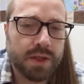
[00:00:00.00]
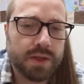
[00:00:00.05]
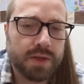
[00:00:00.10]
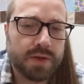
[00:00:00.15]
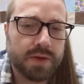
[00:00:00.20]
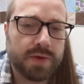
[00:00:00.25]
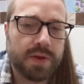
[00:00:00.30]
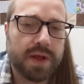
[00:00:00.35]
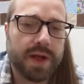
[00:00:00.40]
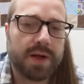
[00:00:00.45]

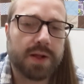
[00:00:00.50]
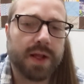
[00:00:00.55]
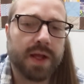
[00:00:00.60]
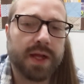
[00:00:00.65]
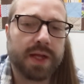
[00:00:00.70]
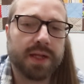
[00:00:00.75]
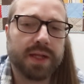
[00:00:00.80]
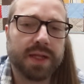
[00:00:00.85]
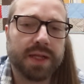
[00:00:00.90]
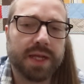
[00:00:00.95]
So they are
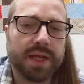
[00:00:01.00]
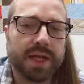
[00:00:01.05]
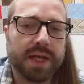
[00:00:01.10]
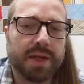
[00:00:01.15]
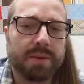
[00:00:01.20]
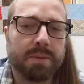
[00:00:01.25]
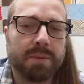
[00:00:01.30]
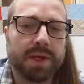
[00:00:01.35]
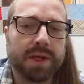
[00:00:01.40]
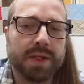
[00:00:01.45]
likely getting
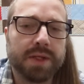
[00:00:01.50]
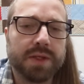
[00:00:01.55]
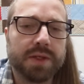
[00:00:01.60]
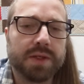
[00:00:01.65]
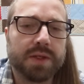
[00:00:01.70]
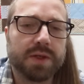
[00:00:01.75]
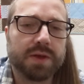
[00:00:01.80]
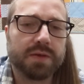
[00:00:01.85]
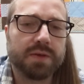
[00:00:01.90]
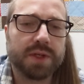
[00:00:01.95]
a
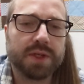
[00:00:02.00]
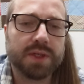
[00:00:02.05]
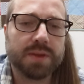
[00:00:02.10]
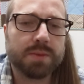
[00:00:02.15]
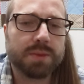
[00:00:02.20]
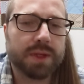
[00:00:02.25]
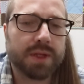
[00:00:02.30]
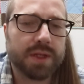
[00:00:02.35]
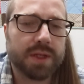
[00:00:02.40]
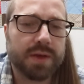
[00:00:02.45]
mixture of
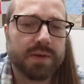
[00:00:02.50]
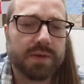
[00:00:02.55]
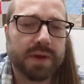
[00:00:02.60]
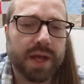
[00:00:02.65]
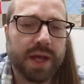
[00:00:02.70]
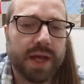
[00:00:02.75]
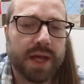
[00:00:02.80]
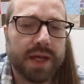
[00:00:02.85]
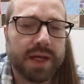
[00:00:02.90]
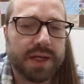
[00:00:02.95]
disbelief
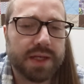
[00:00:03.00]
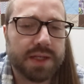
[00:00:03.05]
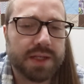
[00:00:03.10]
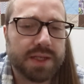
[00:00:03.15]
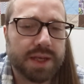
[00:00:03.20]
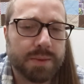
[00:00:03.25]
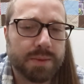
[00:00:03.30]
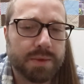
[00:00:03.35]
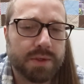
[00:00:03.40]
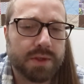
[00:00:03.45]
and
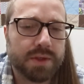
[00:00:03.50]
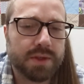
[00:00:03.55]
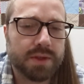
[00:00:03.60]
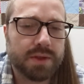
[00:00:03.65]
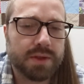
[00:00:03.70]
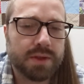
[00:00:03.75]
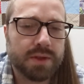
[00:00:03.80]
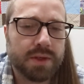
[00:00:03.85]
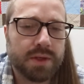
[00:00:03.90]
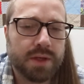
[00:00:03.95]
acceptance.